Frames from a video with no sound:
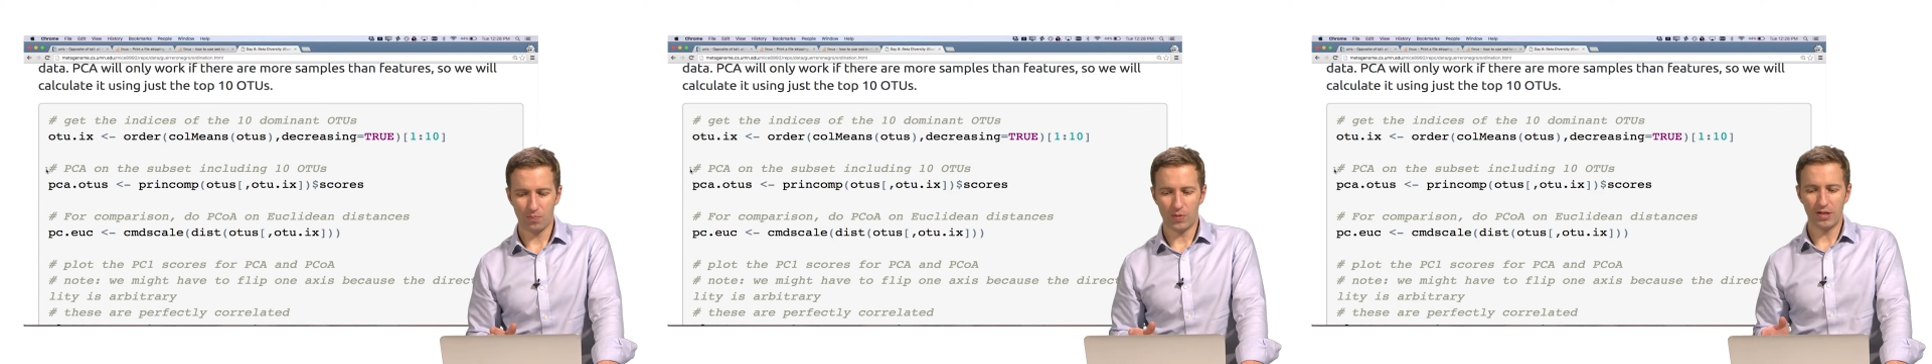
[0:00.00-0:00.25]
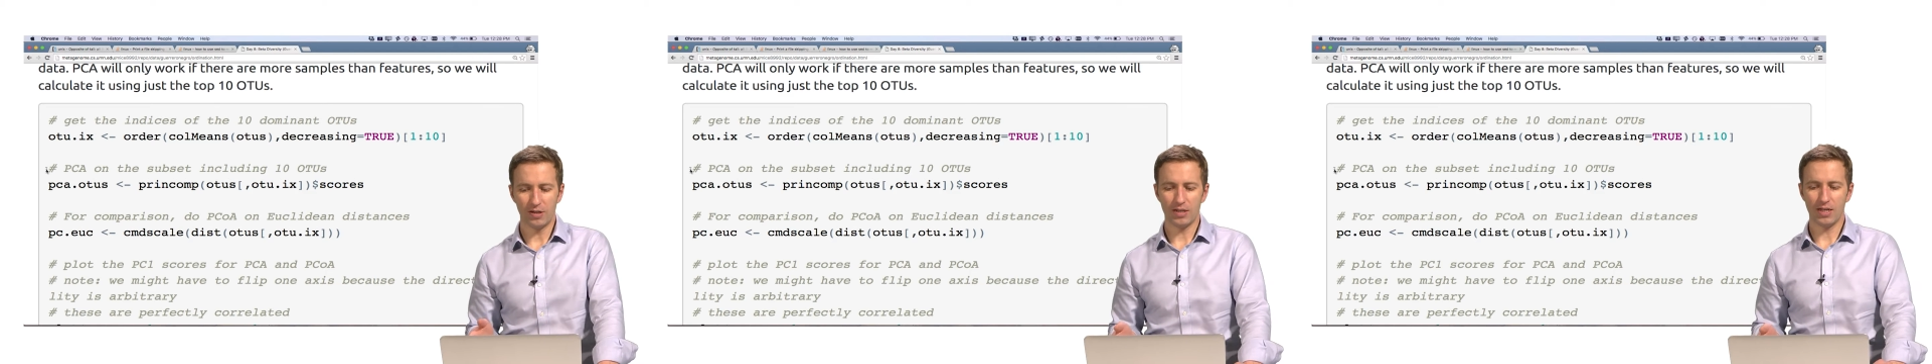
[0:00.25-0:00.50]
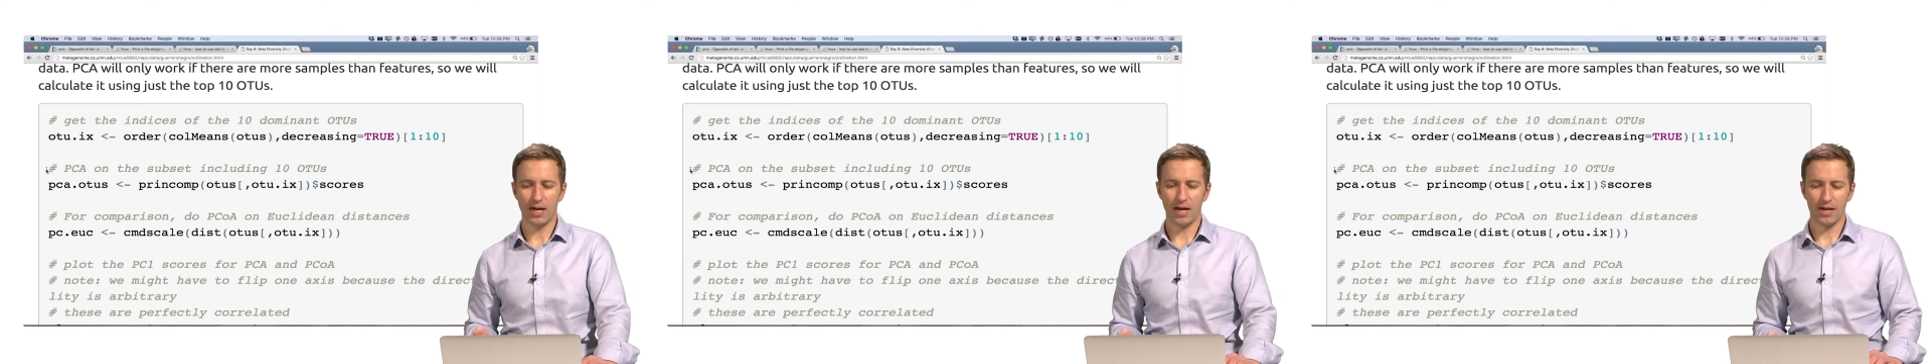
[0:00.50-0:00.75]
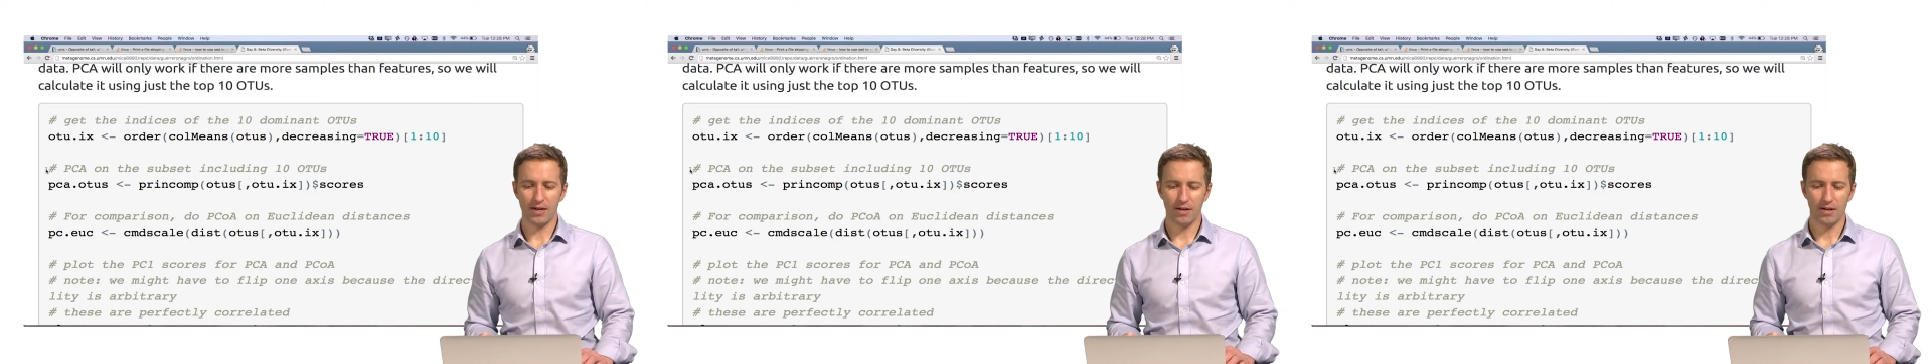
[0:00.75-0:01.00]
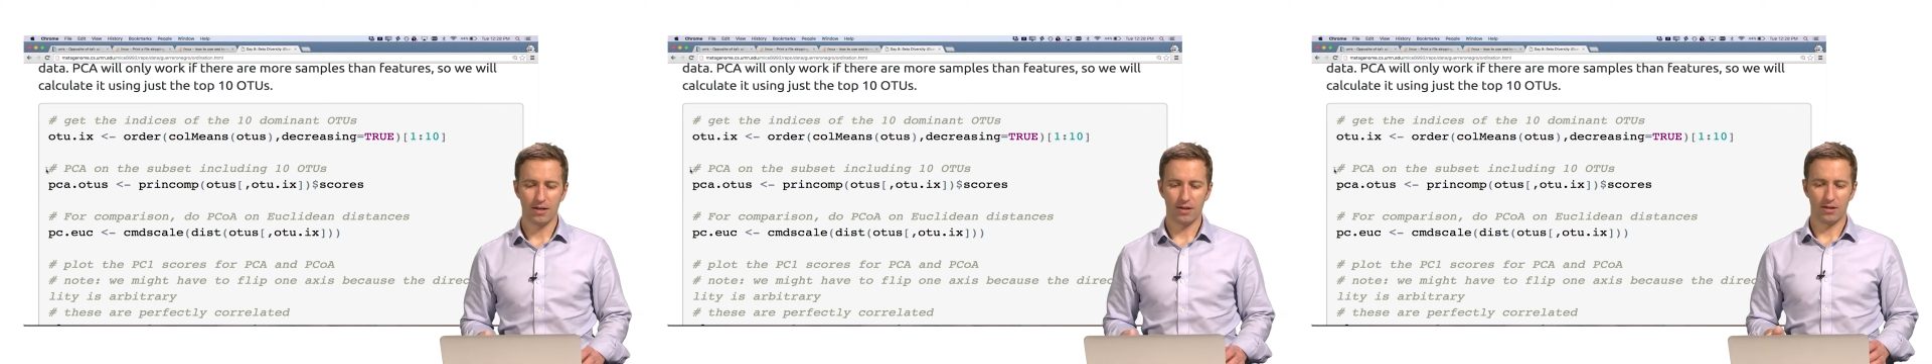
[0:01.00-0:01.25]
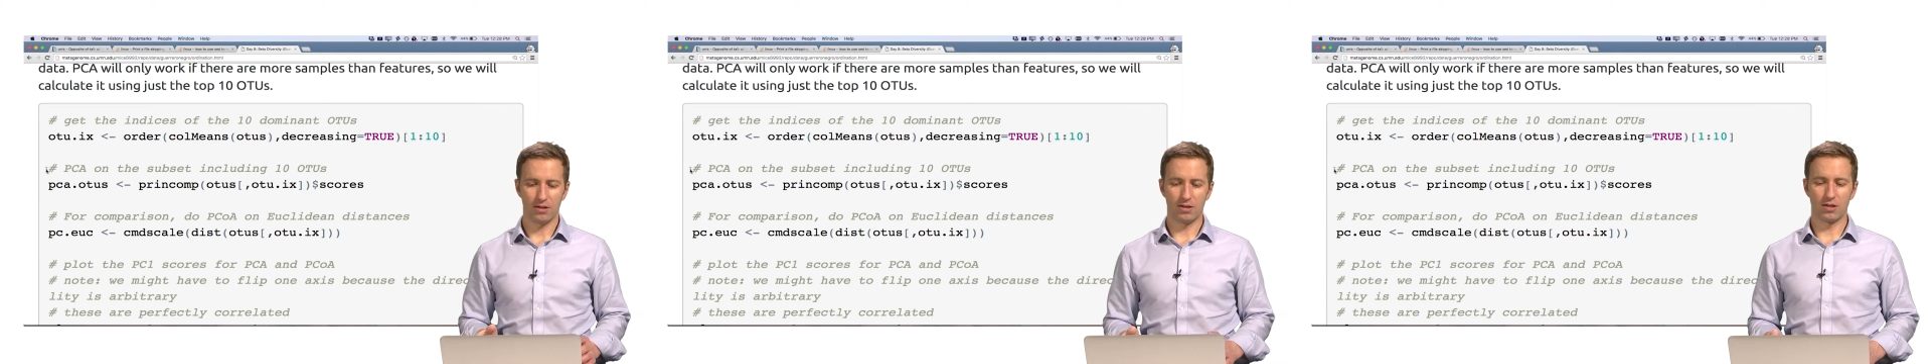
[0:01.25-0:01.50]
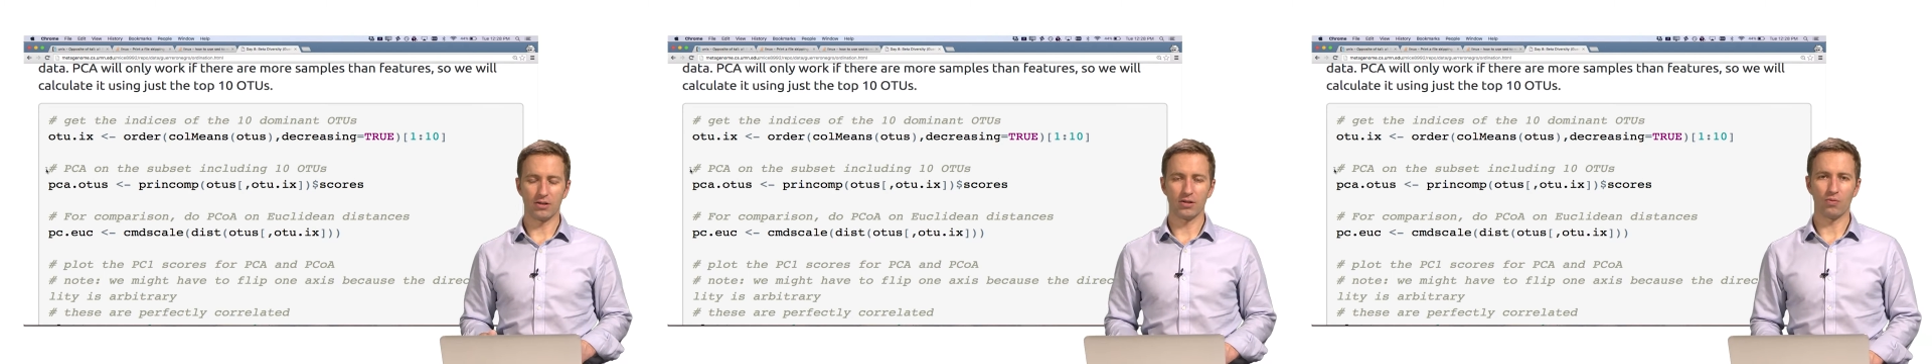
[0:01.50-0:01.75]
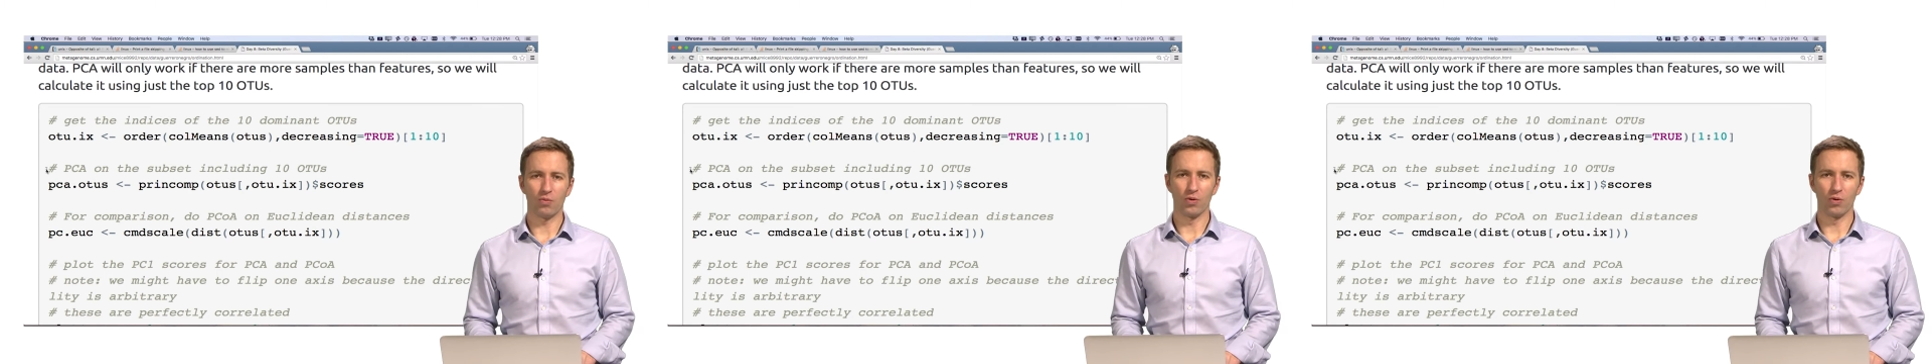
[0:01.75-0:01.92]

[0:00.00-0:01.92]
PCA doesn't